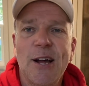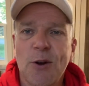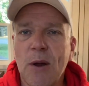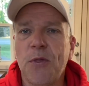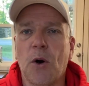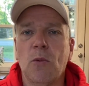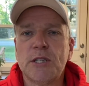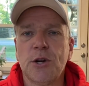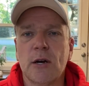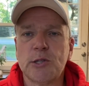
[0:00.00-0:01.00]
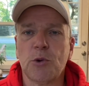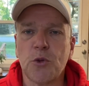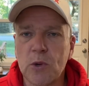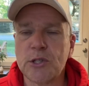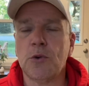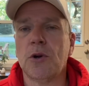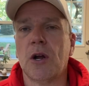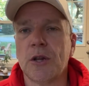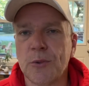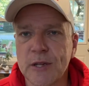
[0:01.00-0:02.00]
Grunthal, what's your house worth? What's going on
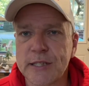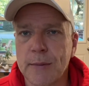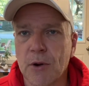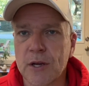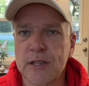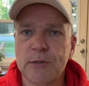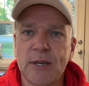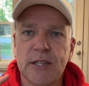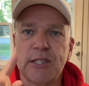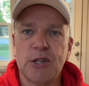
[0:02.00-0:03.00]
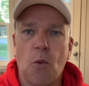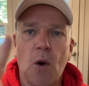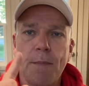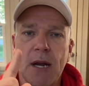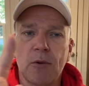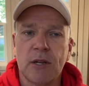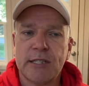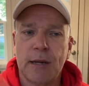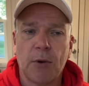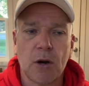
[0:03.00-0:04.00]
in the real estate market this week? This is a one-minute real
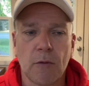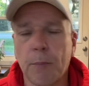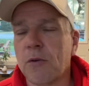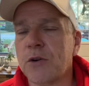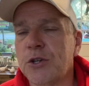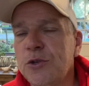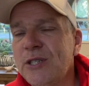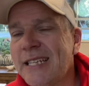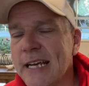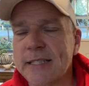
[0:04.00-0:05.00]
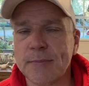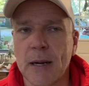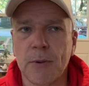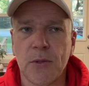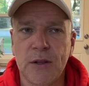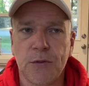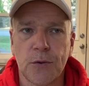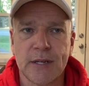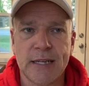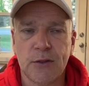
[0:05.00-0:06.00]
estate market report for Tuesday, September the
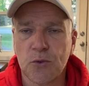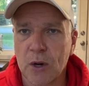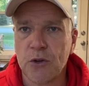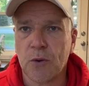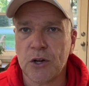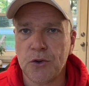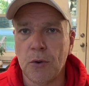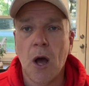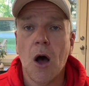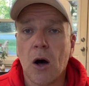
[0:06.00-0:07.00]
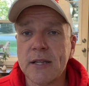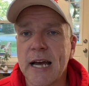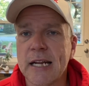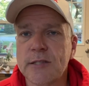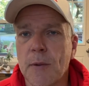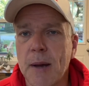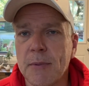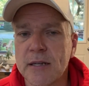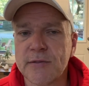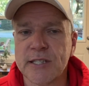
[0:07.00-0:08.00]
13th, 2022. All data is from
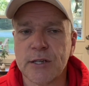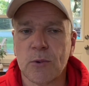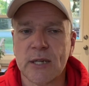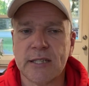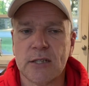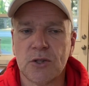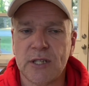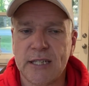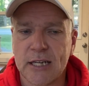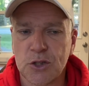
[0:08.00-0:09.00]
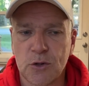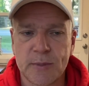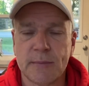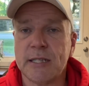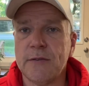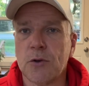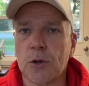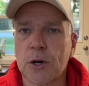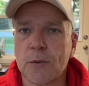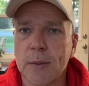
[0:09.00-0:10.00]
MLS for single residential detached homes. I'm Stephen
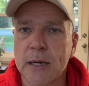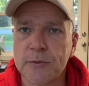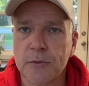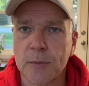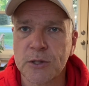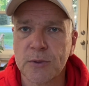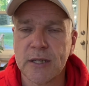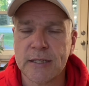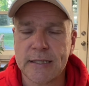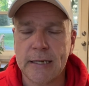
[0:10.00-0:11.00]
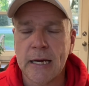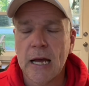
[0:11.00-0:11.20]
Olyniuk, Remax Performance Realty.